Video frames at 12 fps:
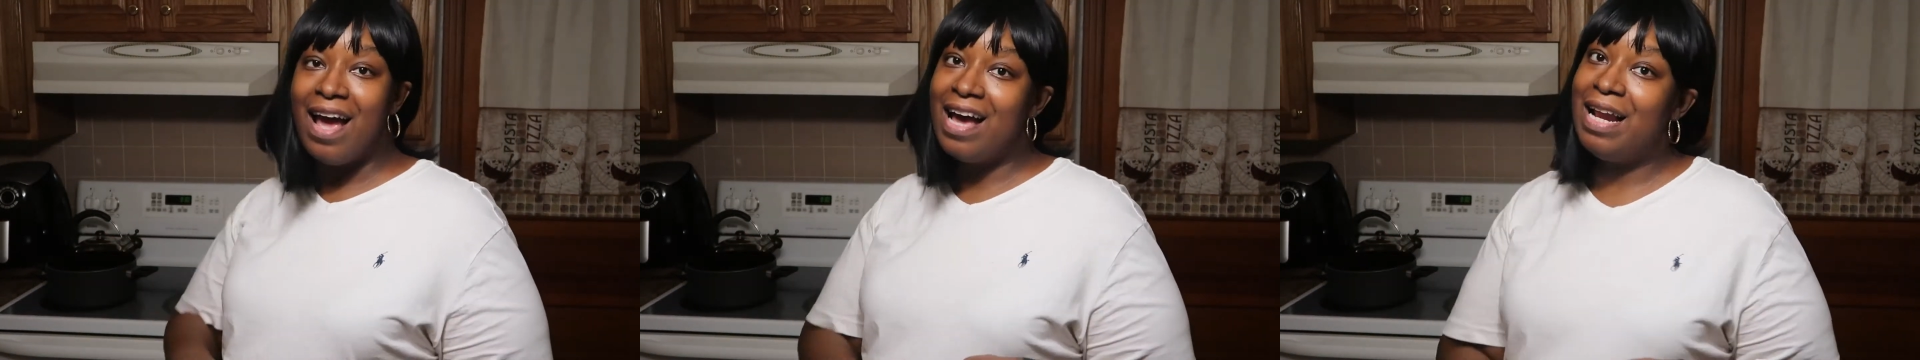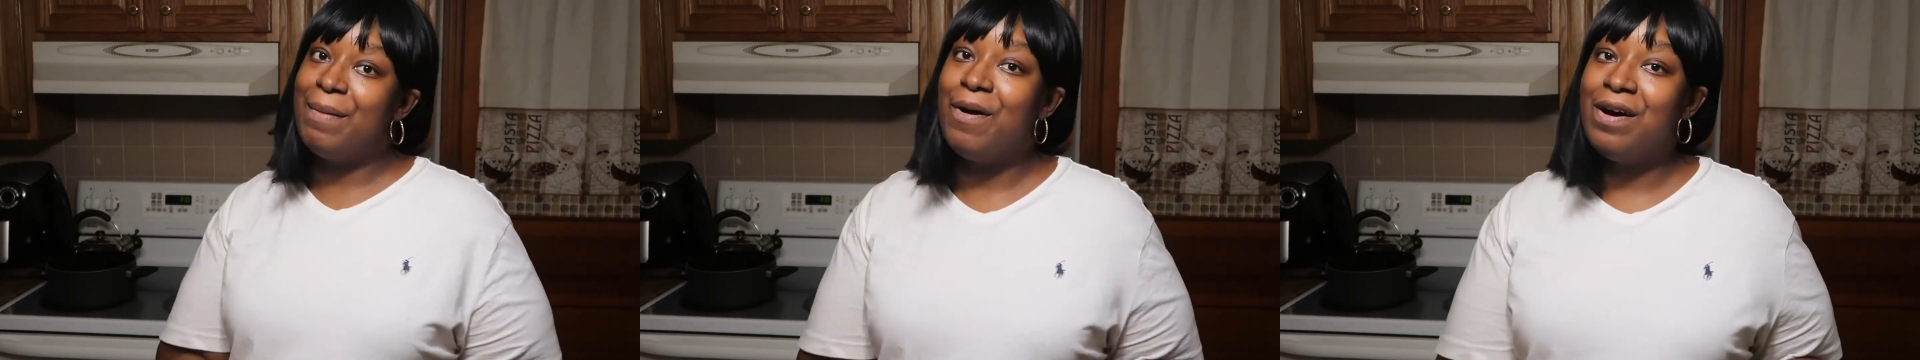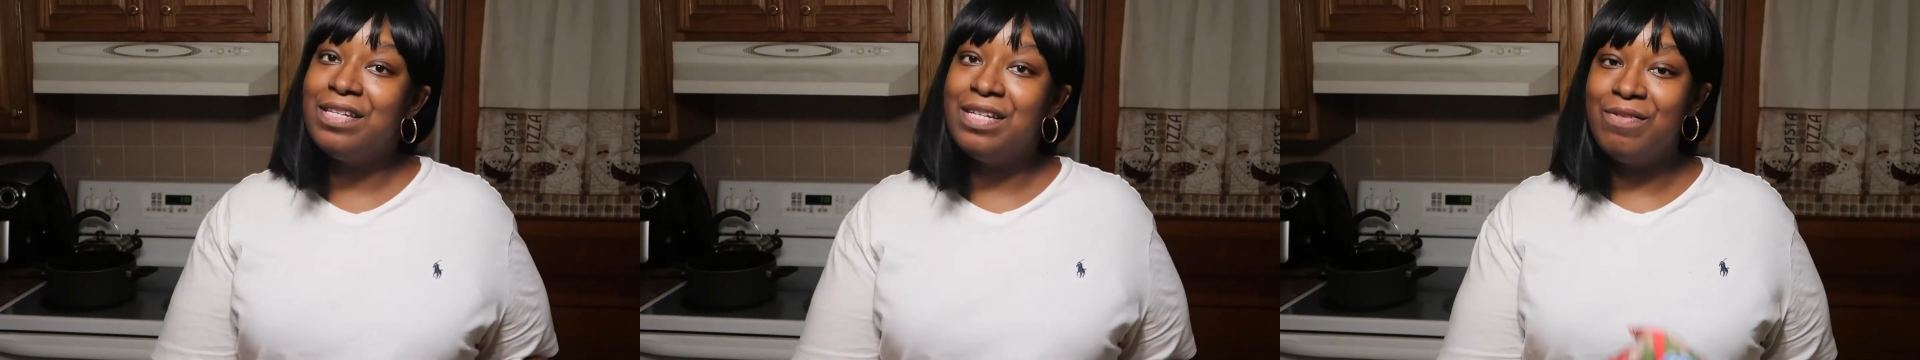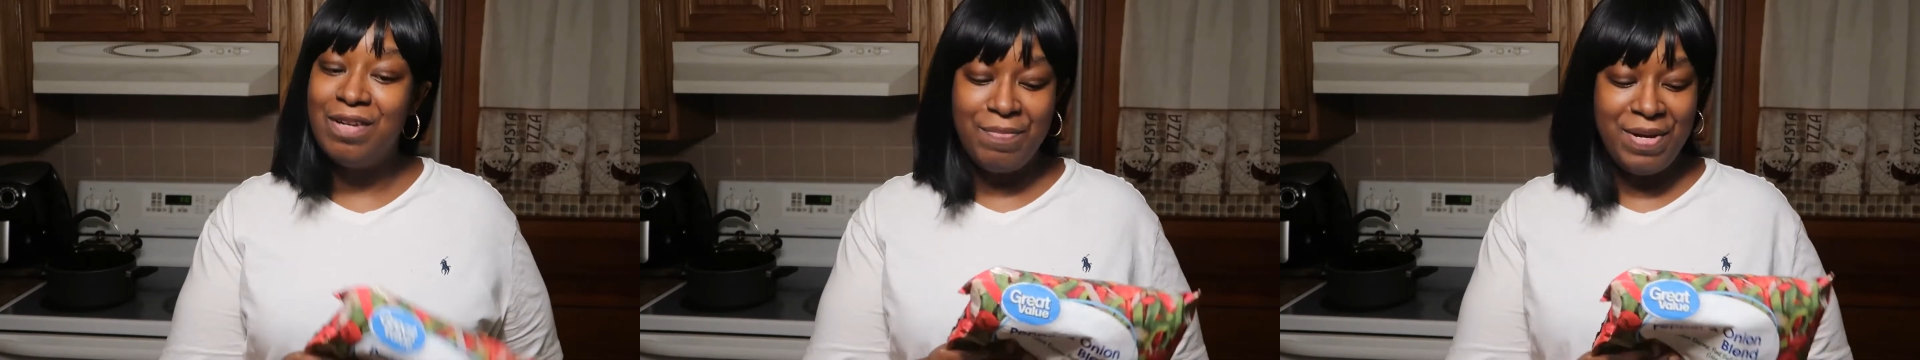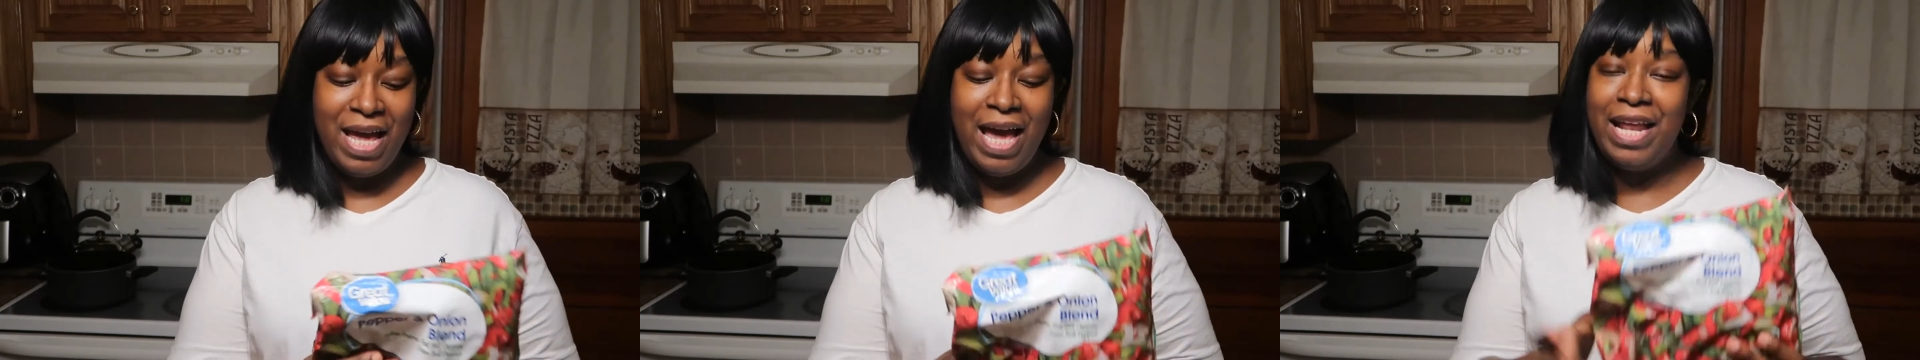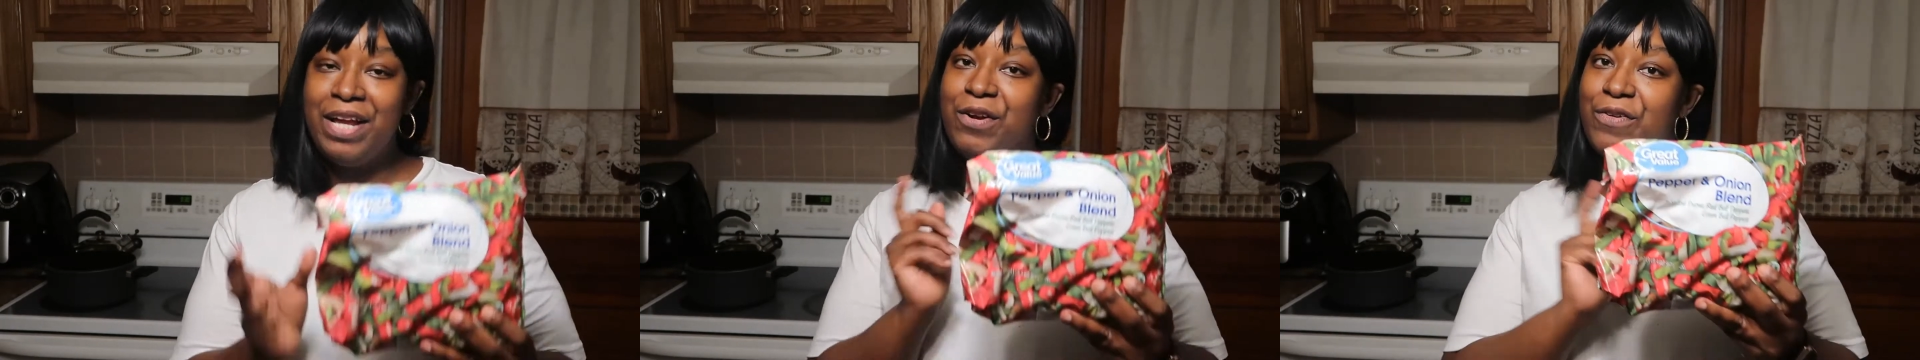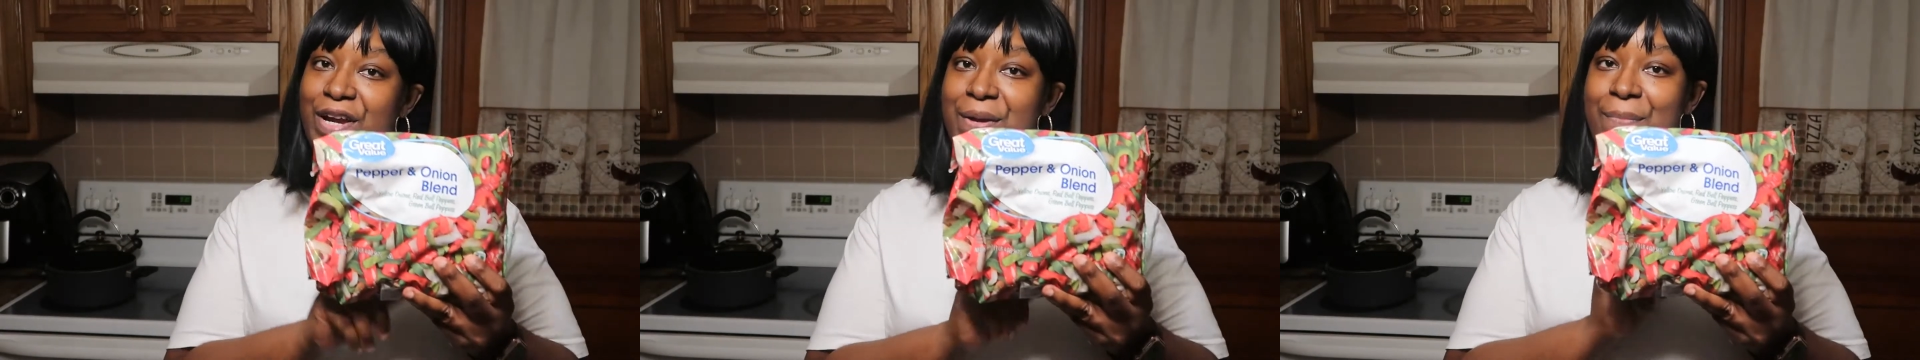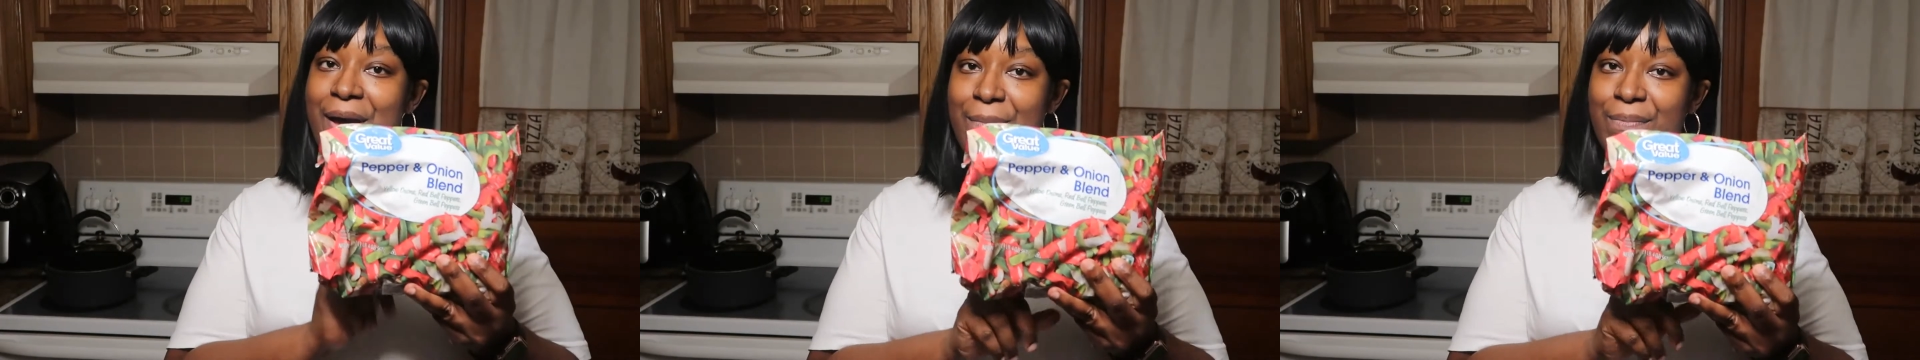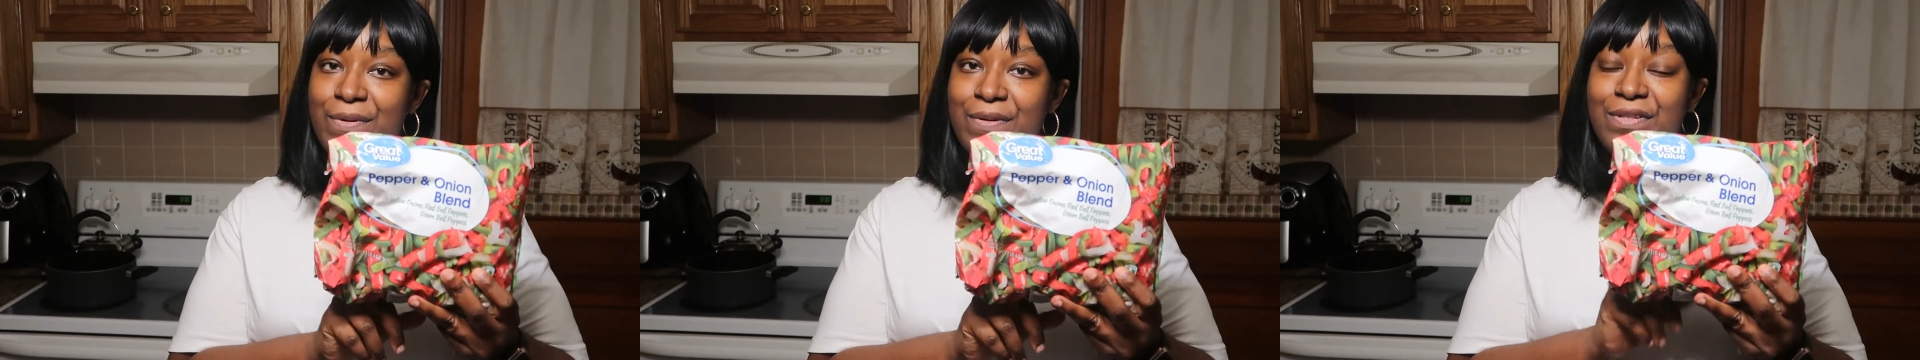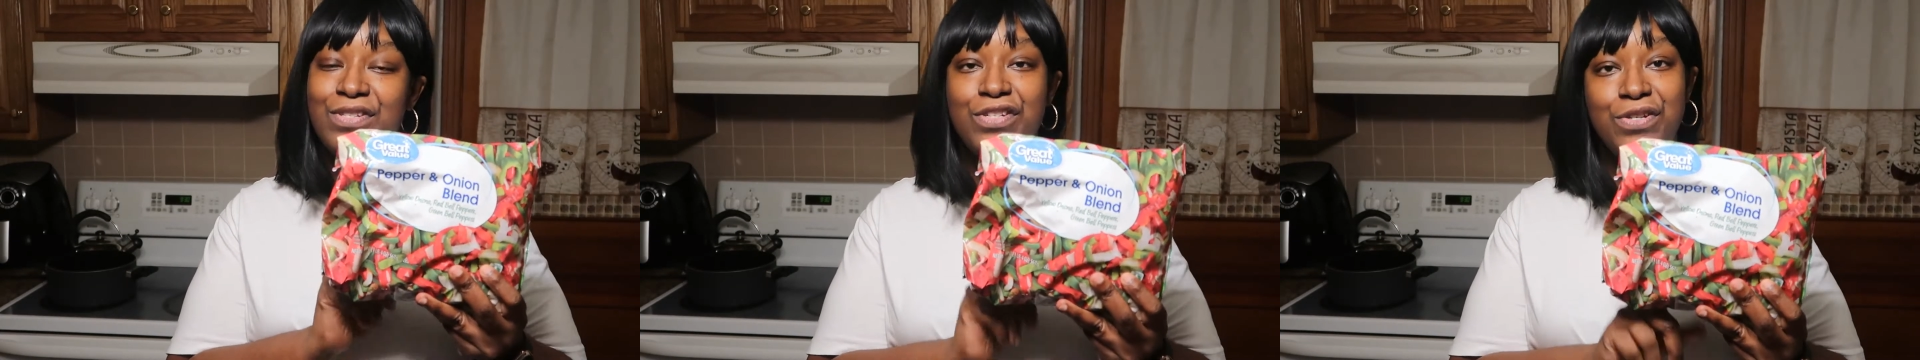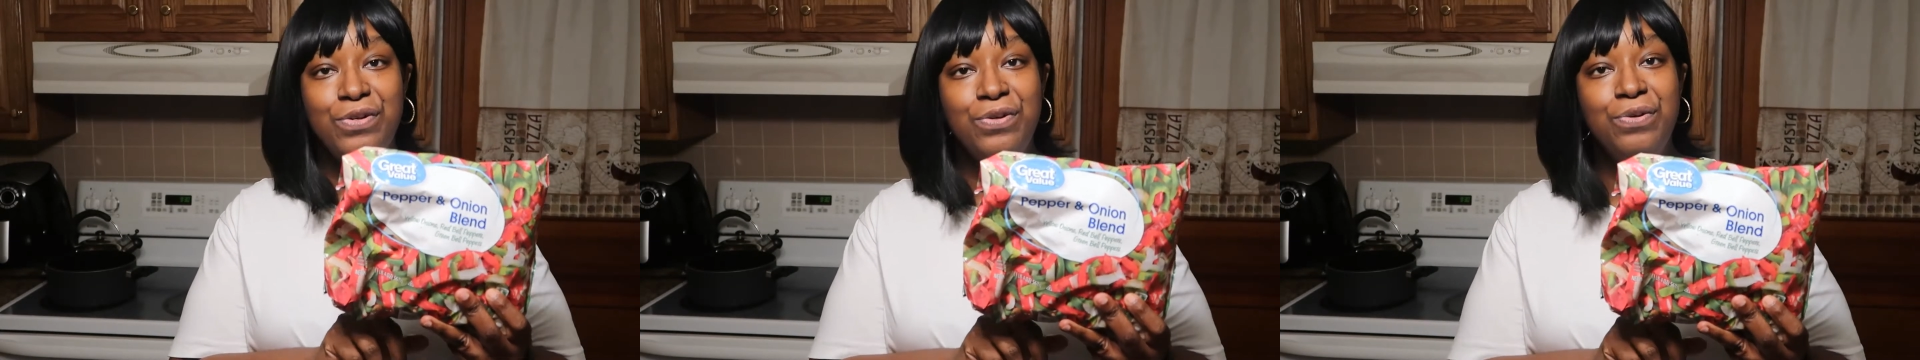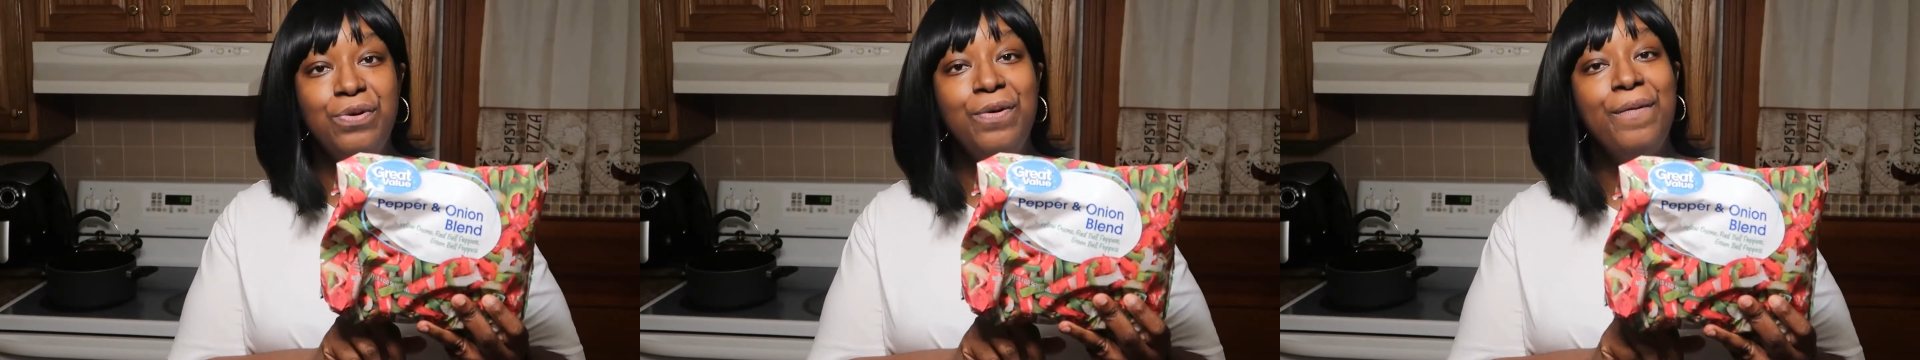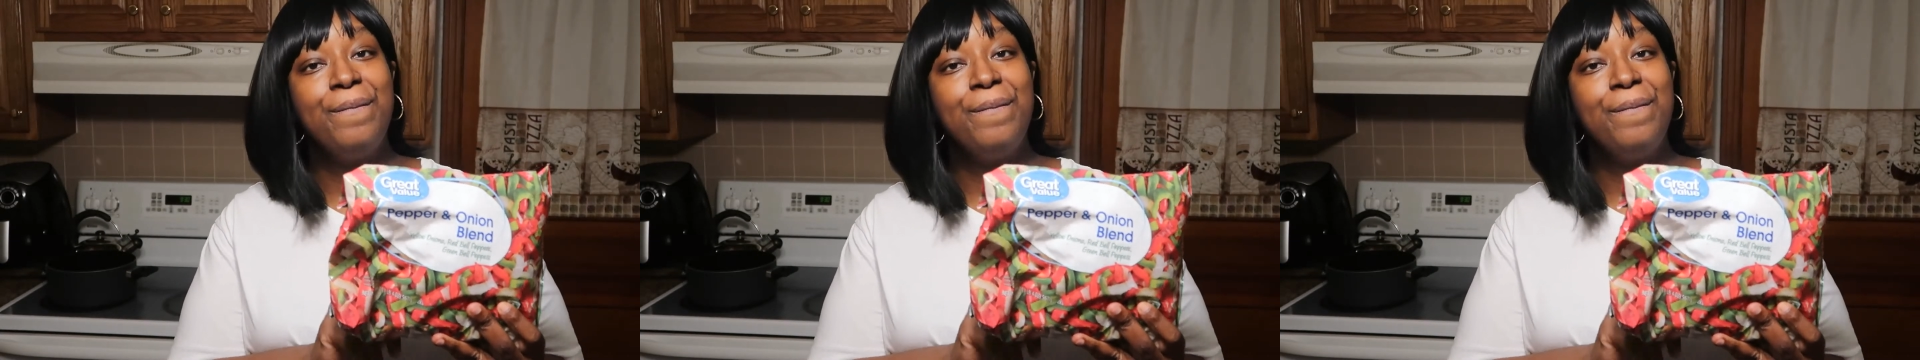And I'm also going to be adding green peppers to